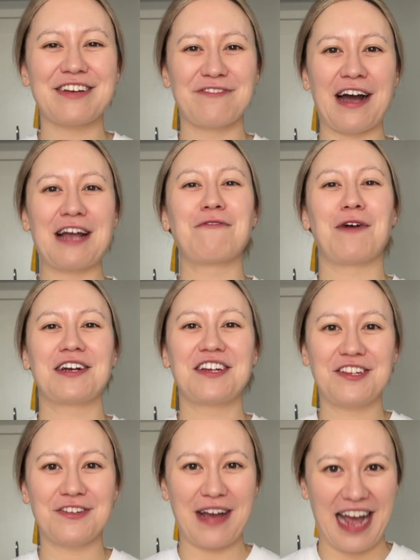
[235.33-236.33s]
if I
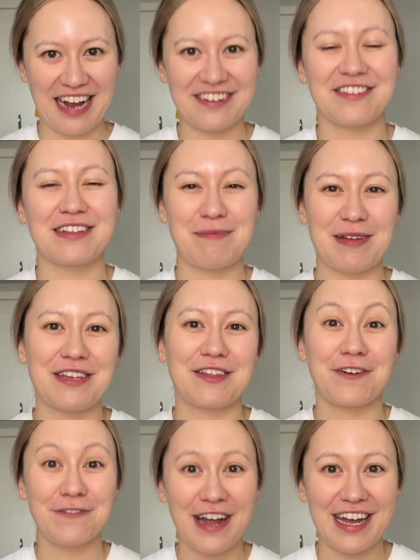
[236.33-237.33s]
wanted to actually be
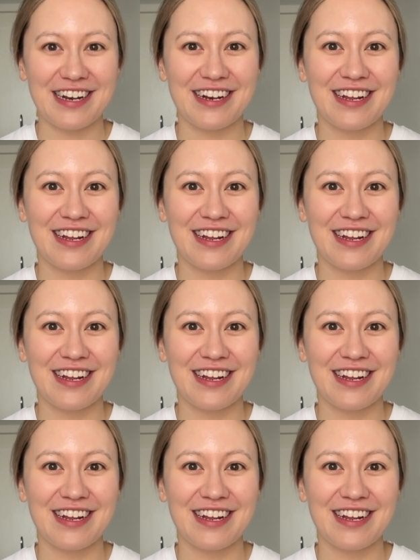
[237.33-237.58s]
their friend?